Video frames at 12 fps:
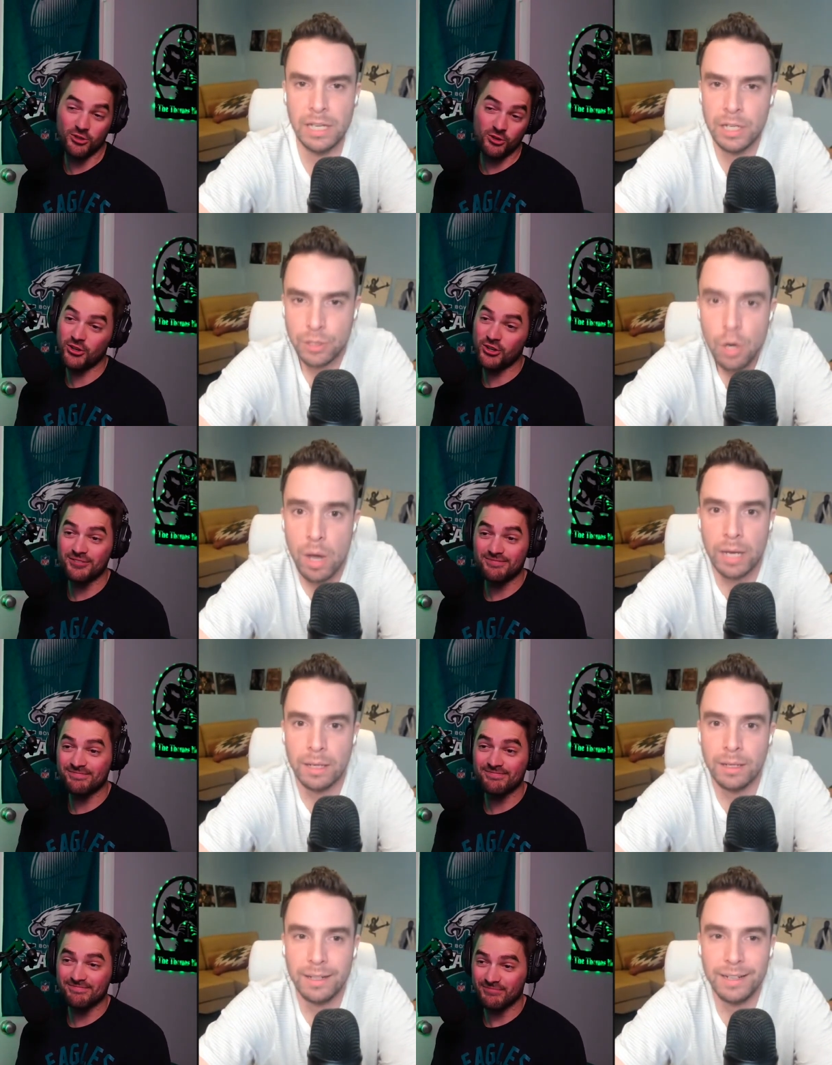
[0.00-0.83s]
Speaker 1: he could do
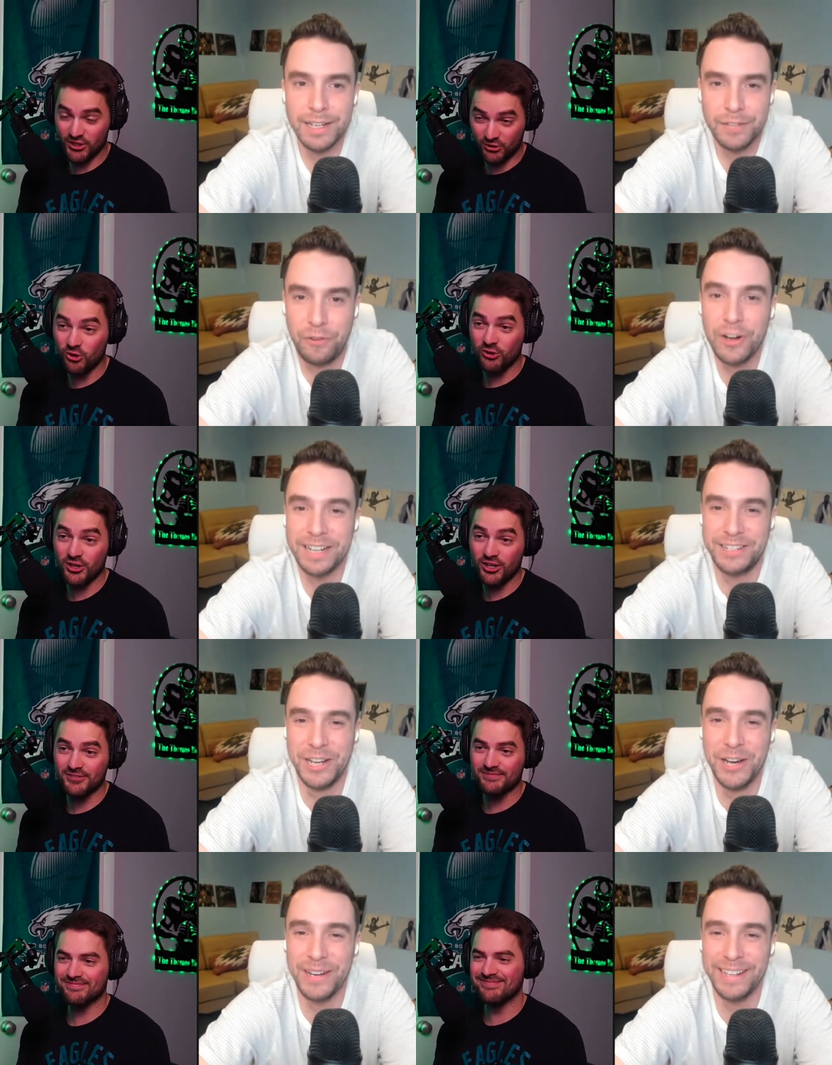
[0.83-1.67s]
it. He can freaking
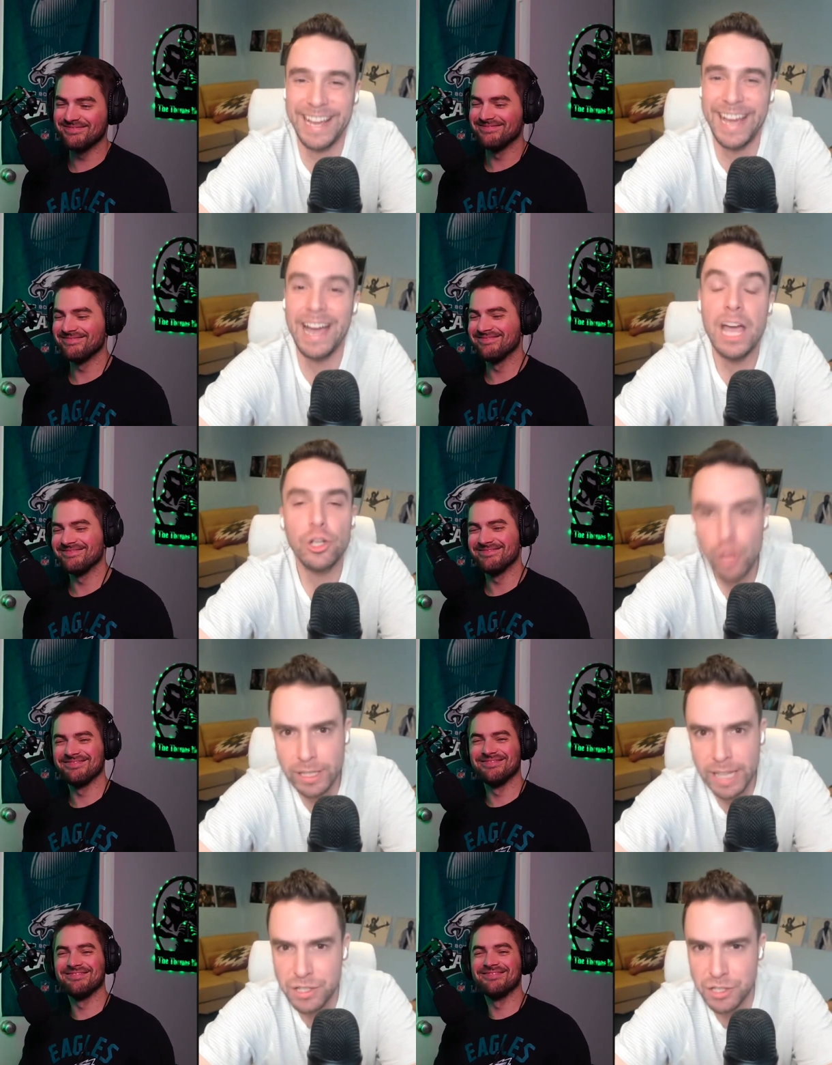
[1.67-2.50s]
do it. Yeah. Trey
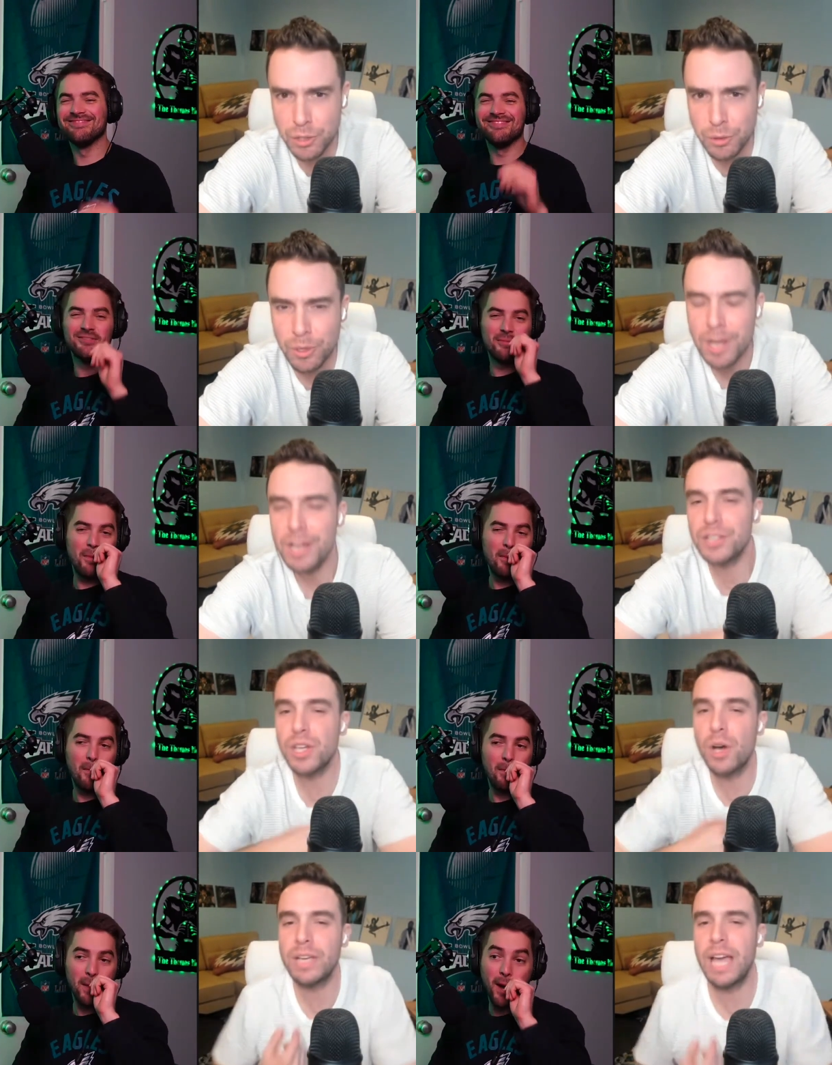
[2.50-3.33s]
Lance too.
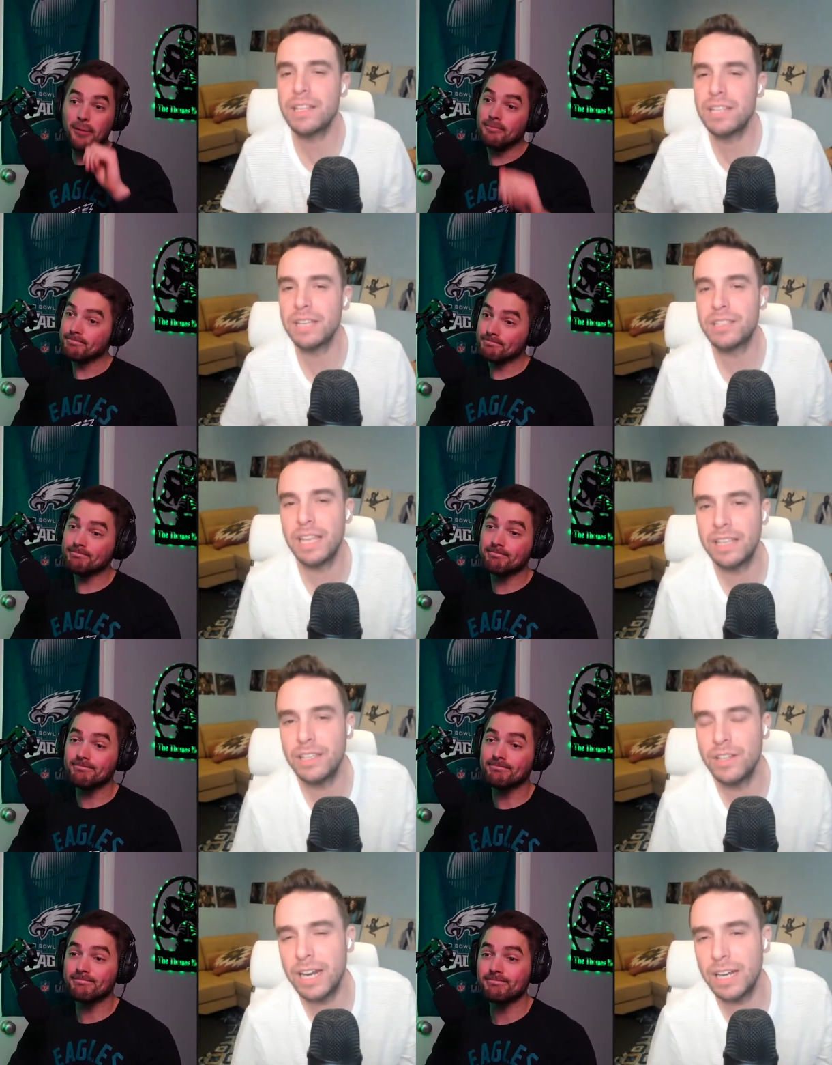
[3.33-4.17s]
So yeah, yeah it's, it's
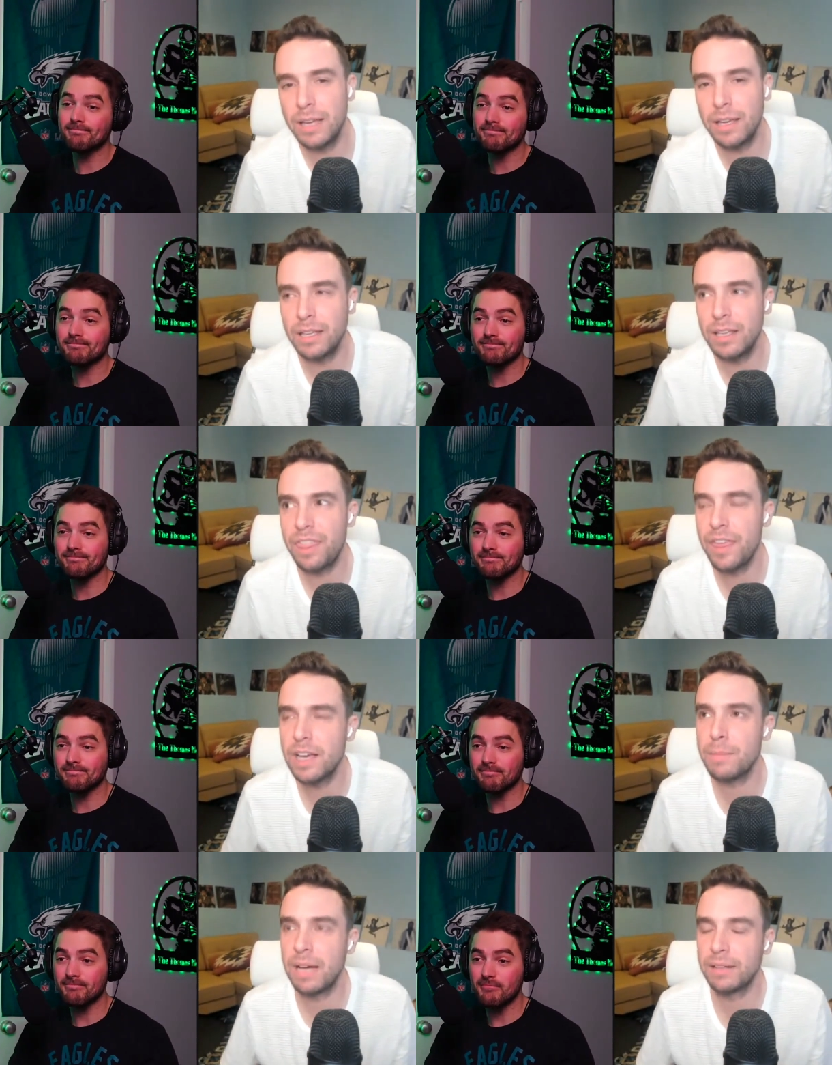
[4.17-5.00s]
you got to think
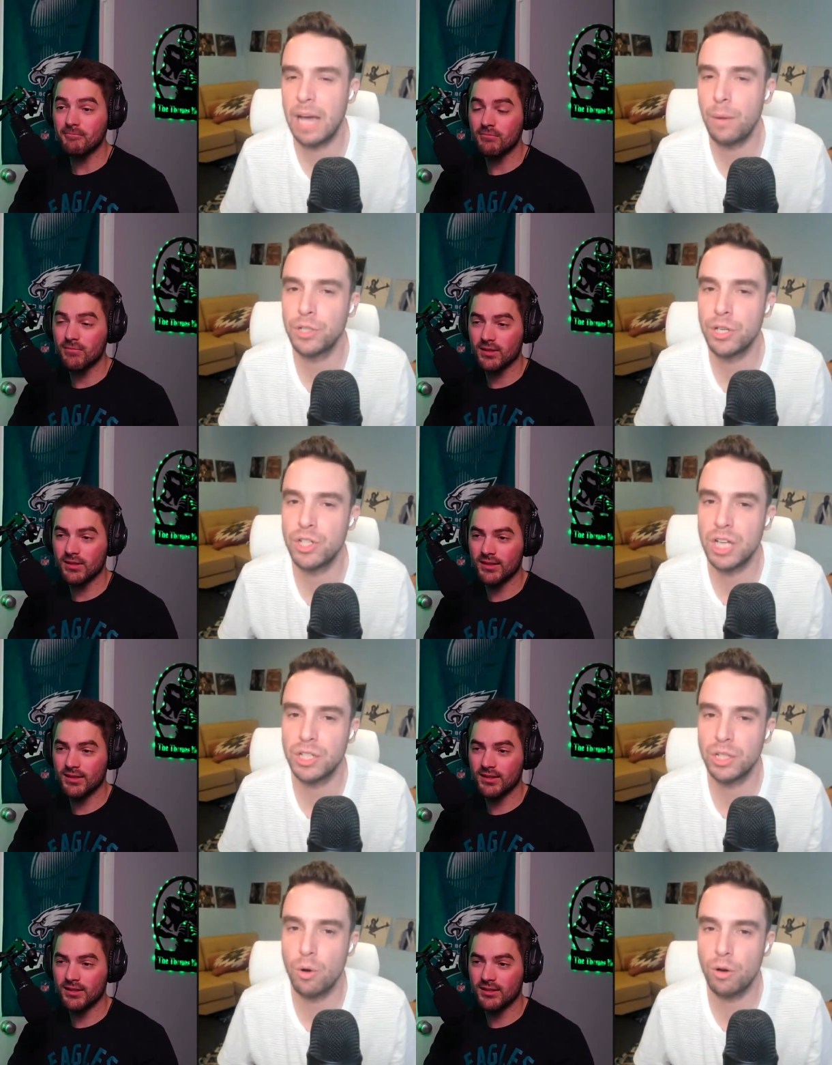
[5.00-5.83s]
about that when you're
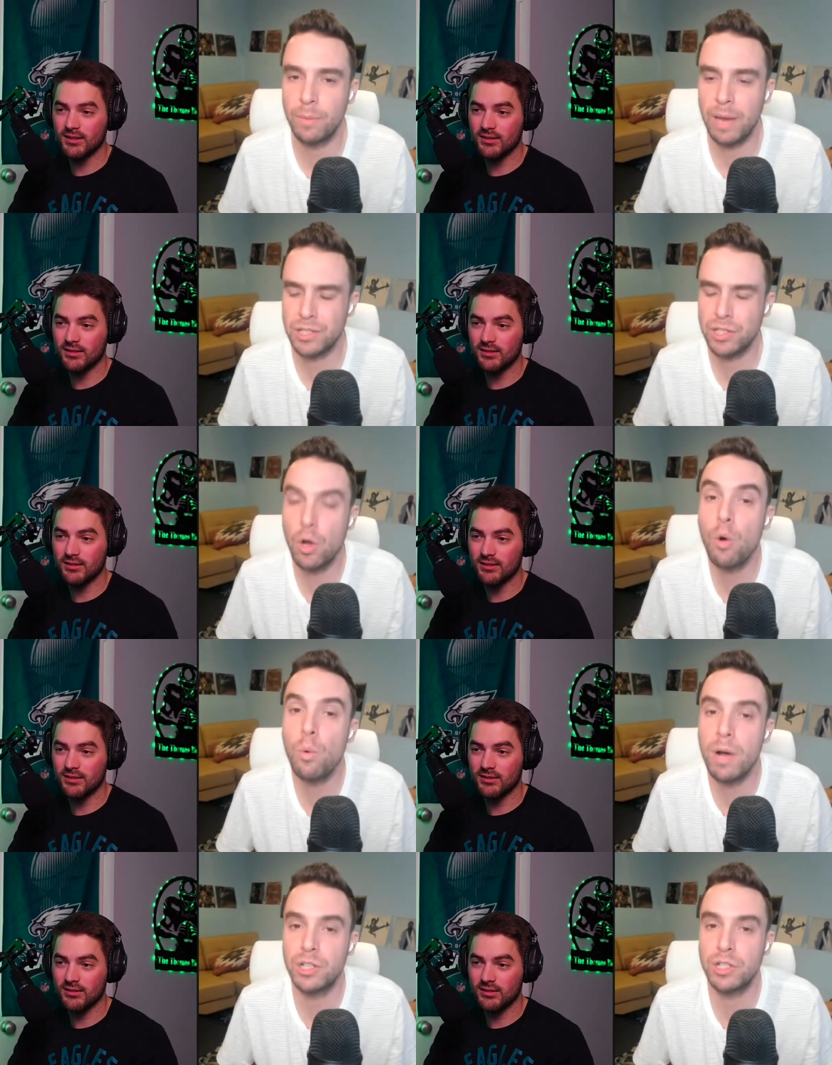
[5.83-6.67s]
judging quarterbacks. So
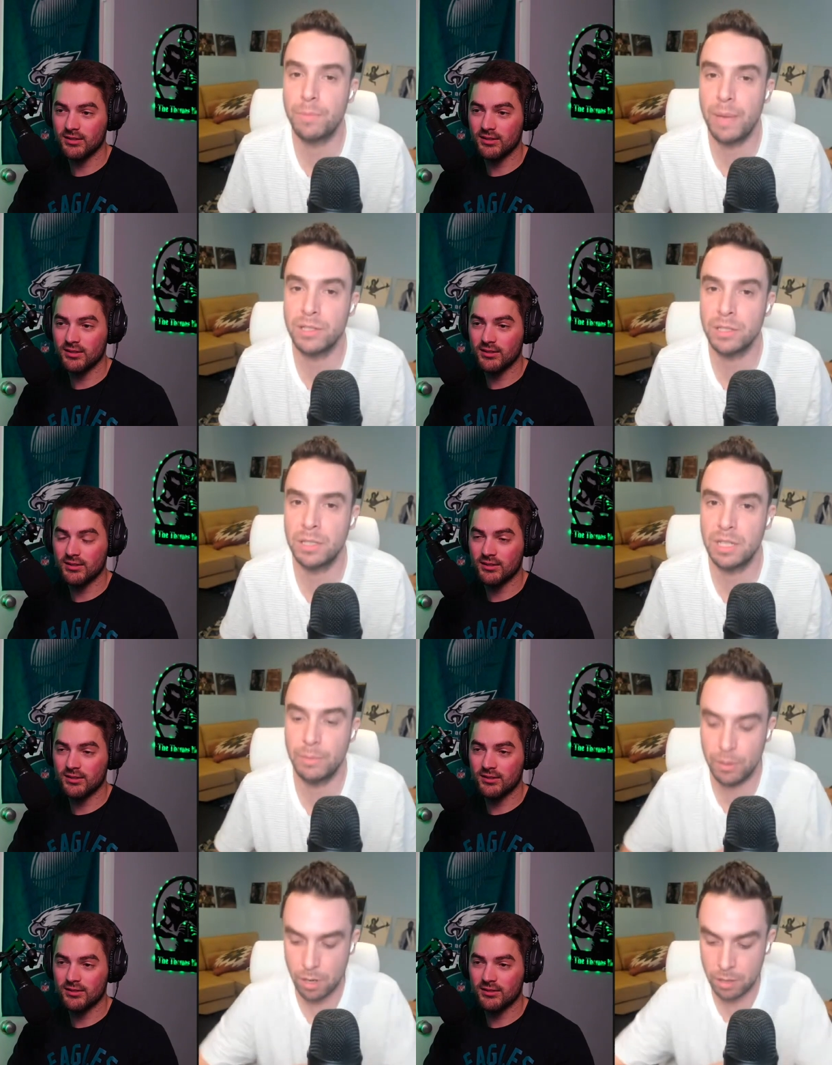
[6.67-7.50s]
much depends on the team
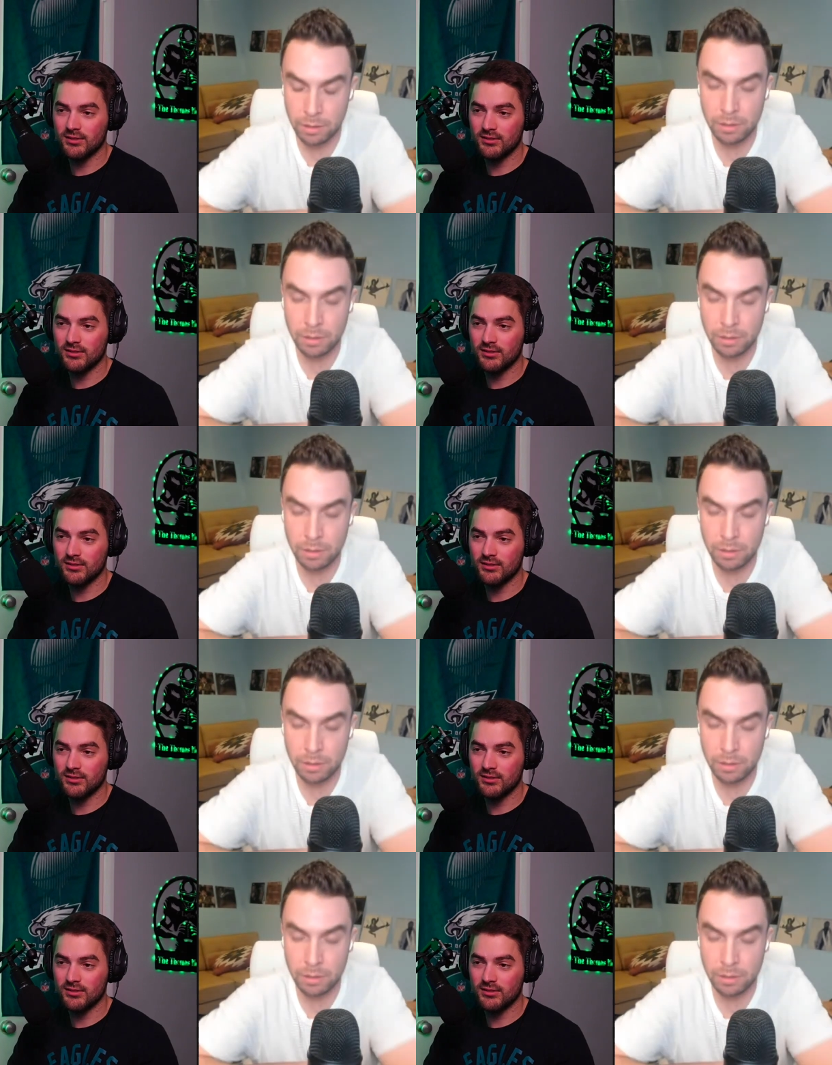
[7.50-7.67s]
they're on.